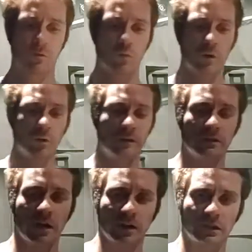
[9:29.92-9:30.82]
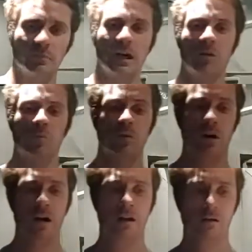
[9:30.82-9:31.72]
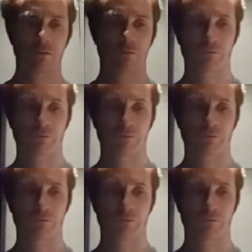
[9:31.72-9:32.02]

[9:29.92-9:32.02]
what we've talked about prior.